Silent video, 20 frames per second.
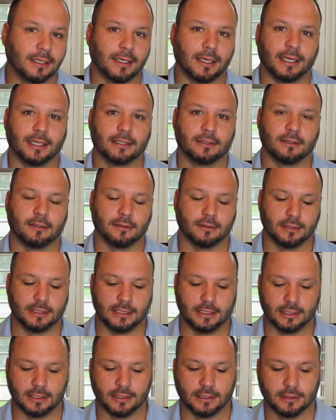I call
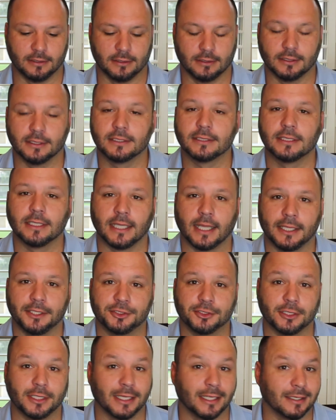the listing
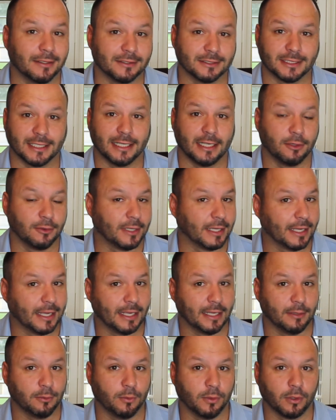agent and say, okay,
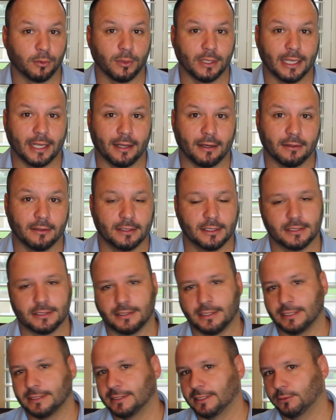hey, where are we at on this?
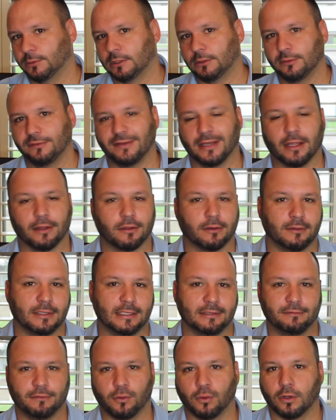And they say, well, we got
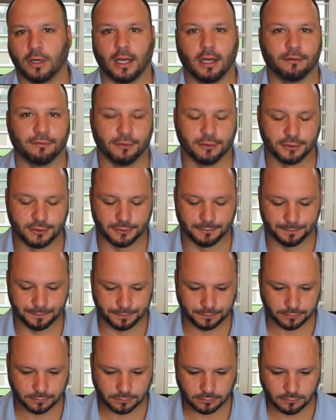3, 4 offers,
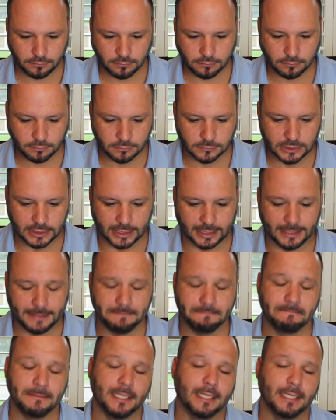okay?